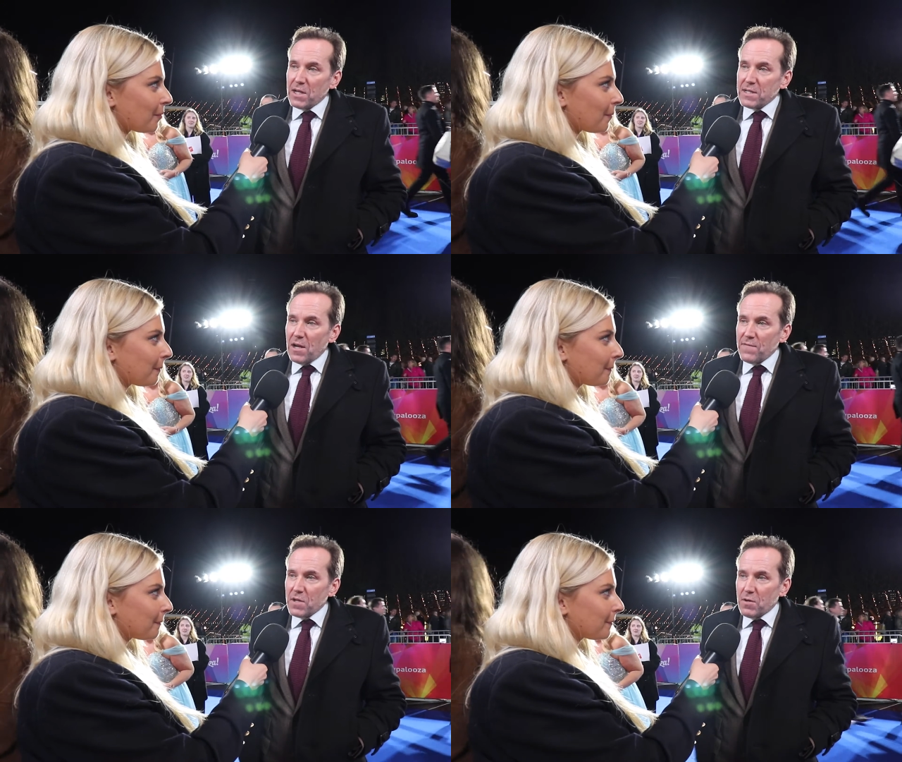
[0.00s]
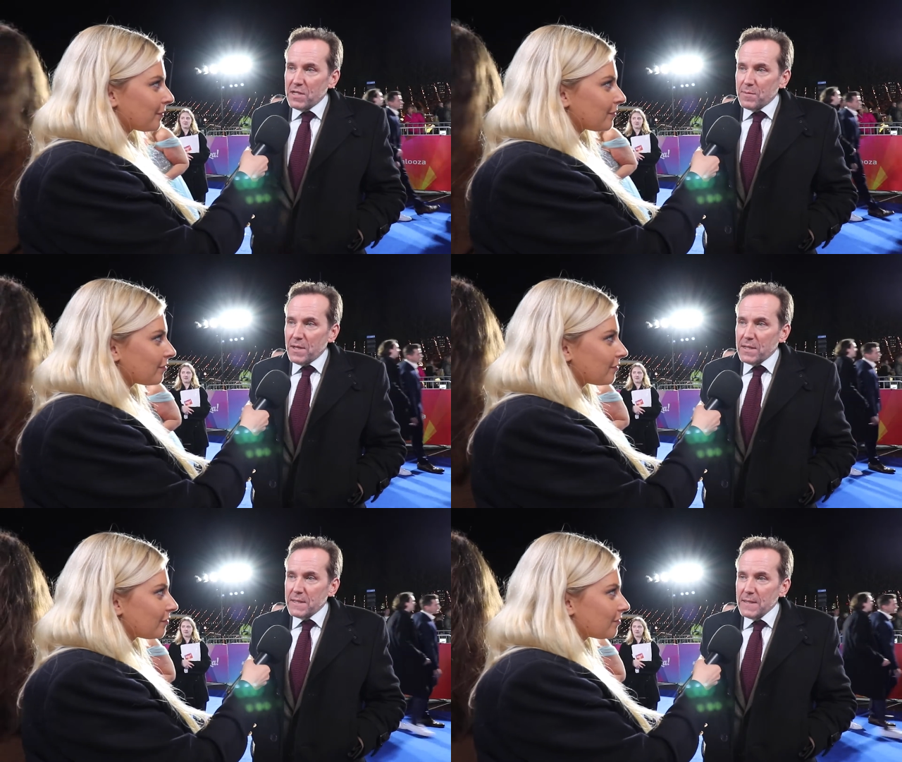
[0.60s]
Speaker 1: just after
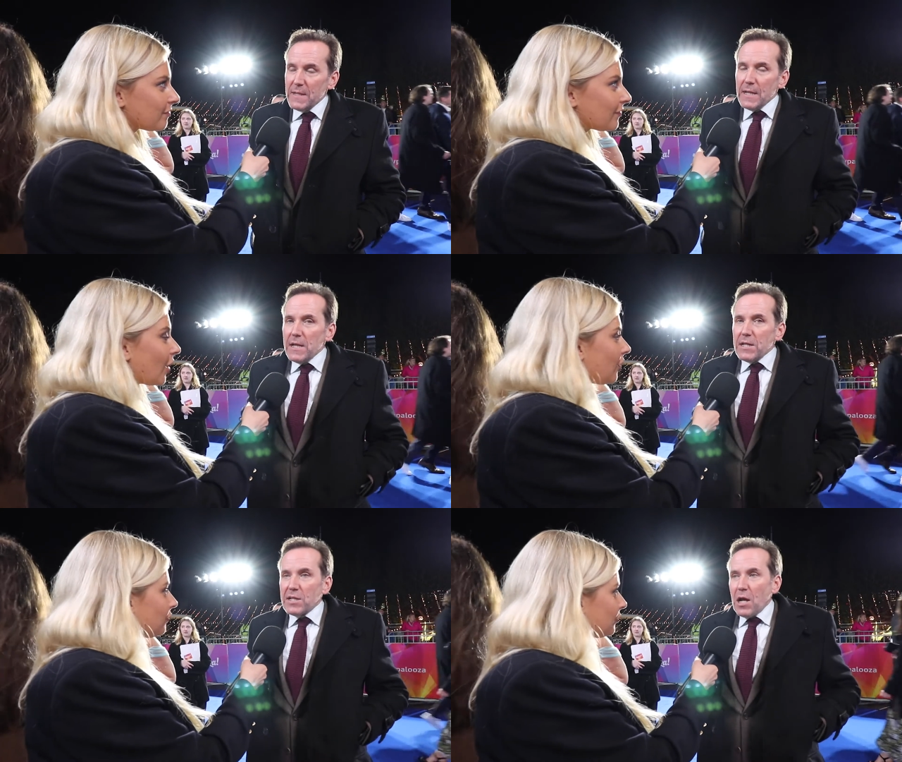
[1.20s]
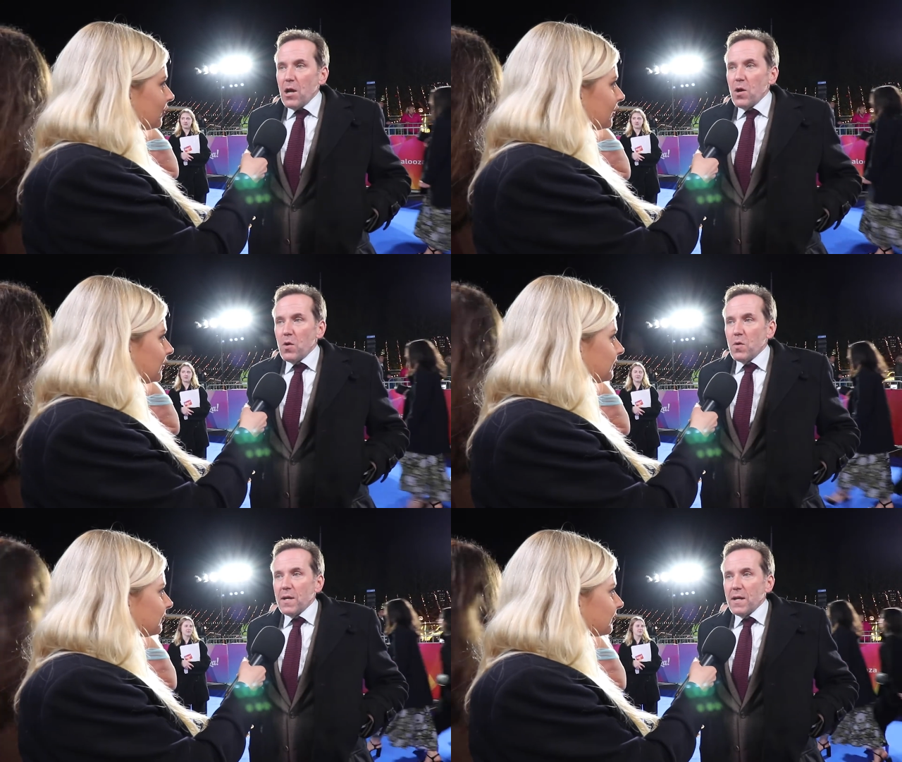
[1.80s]
Christmas.
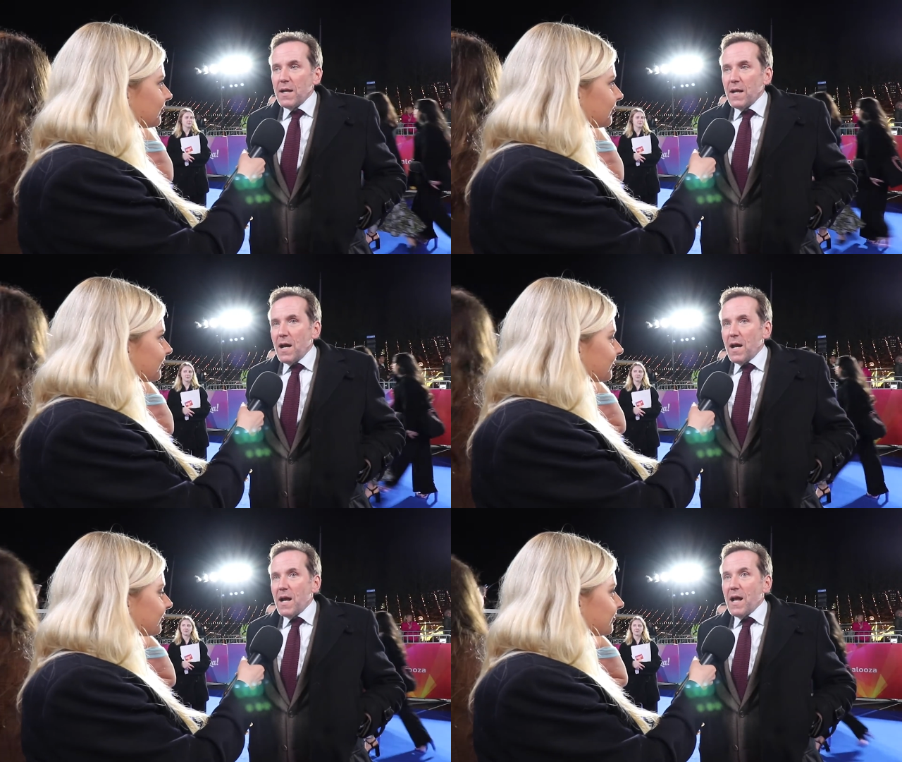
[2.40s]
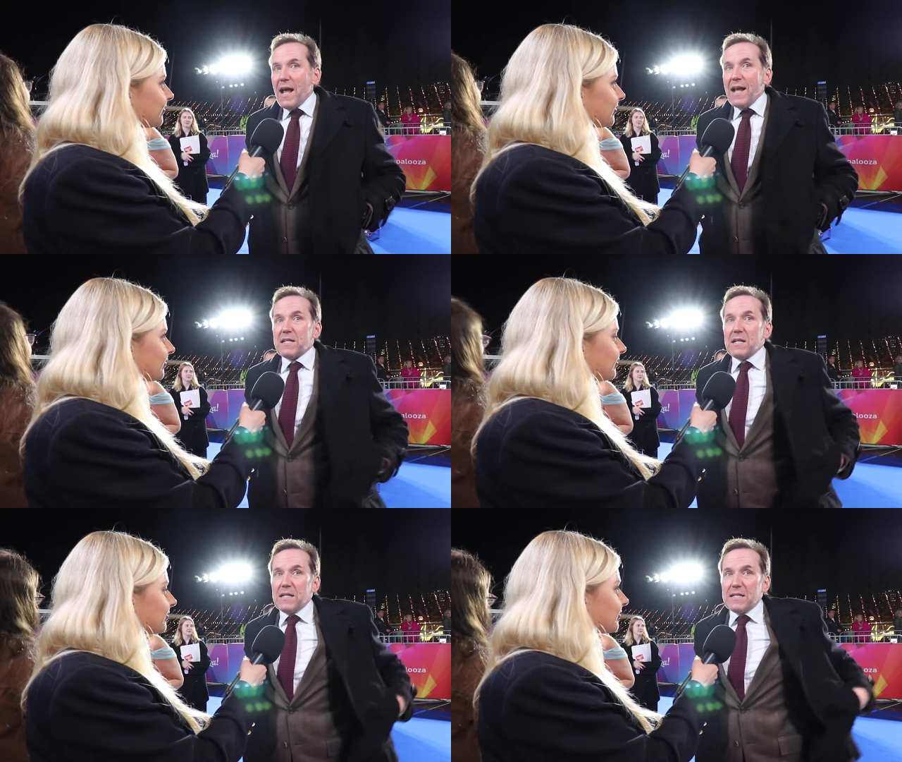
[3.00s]
So
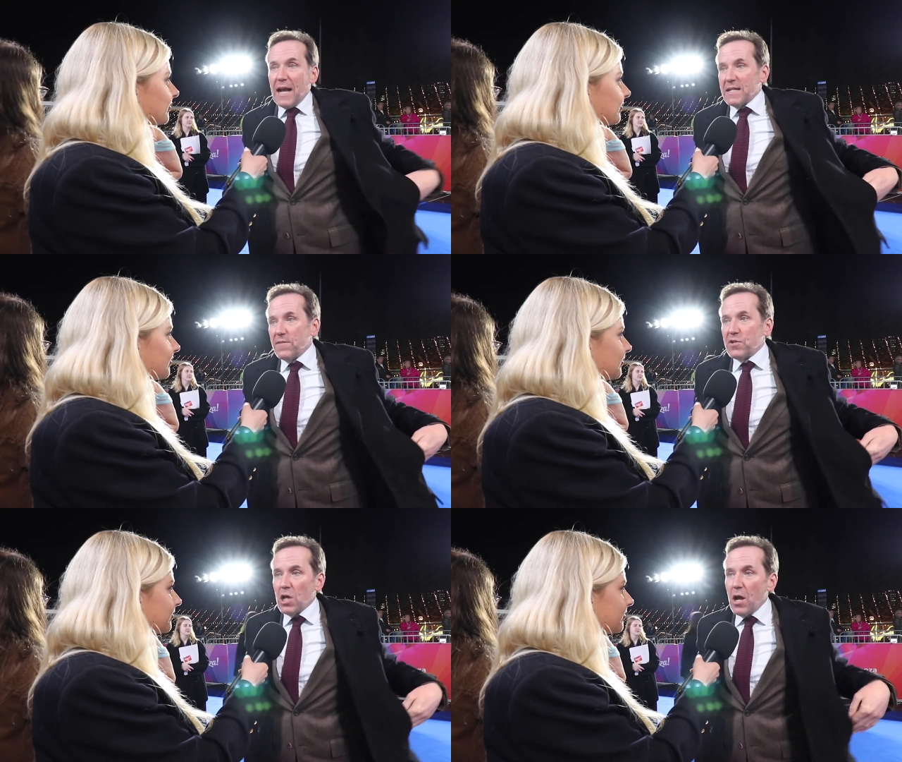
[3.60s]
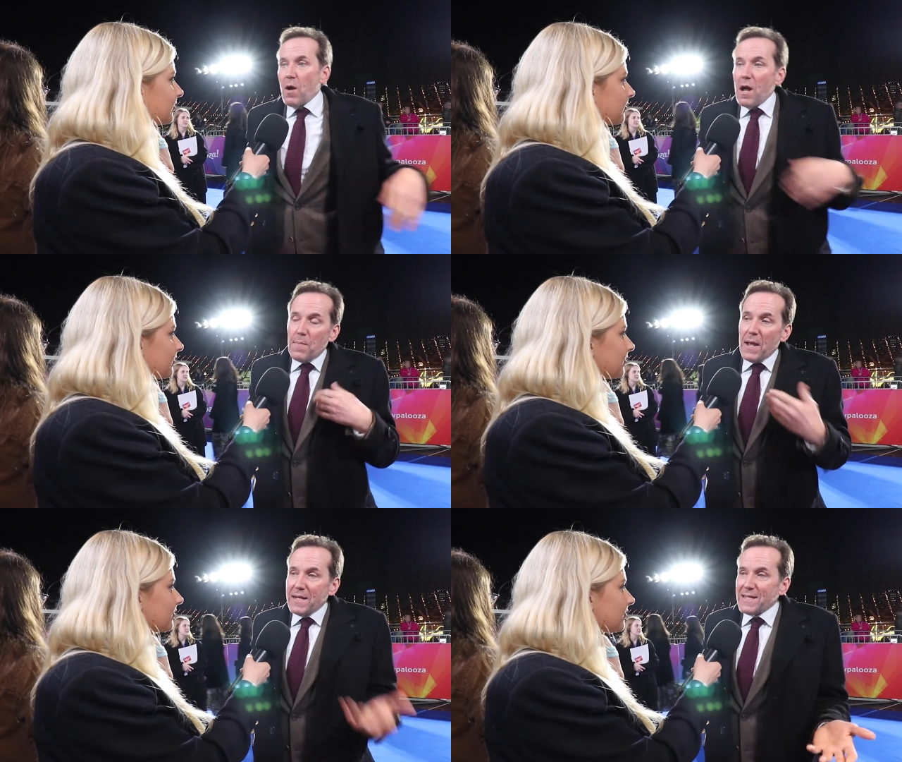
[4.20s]
it's a detective show. I
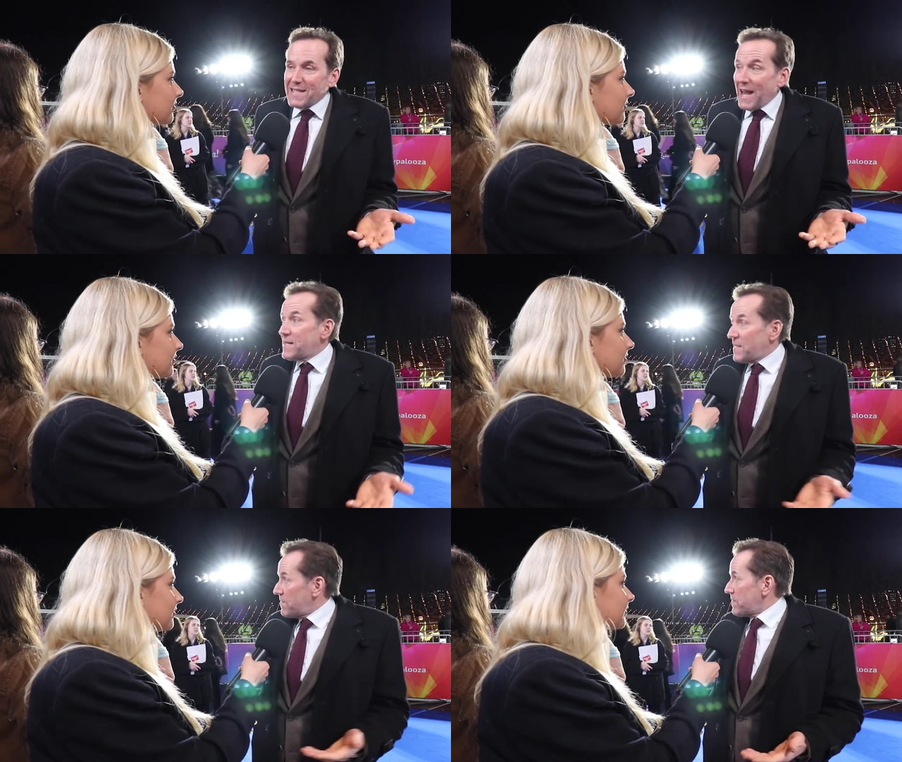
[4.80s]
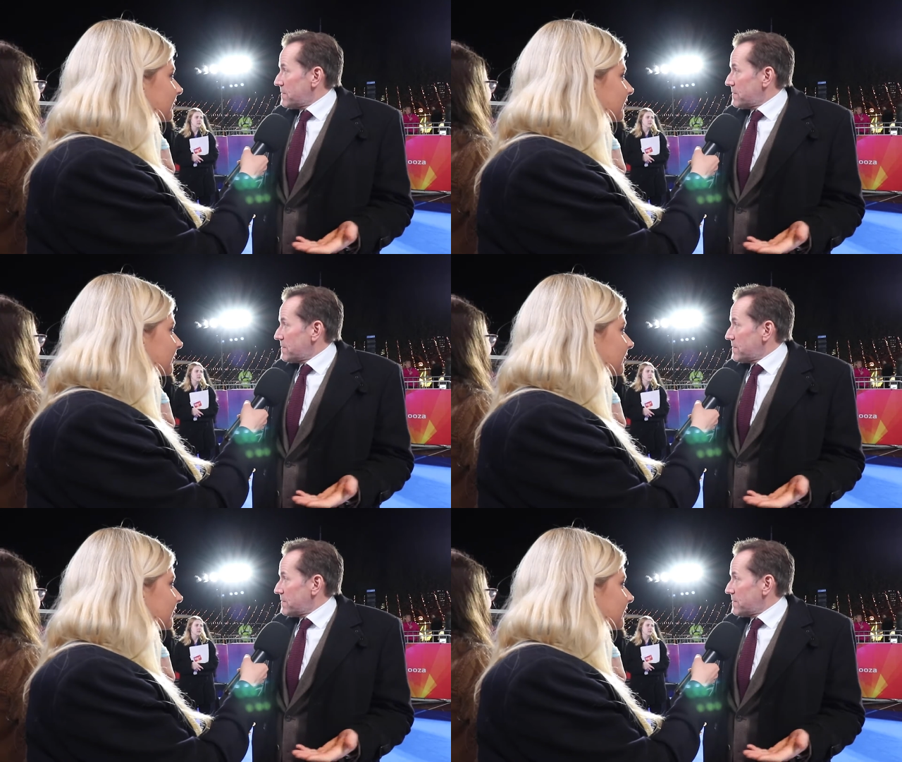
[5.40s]
play a detective.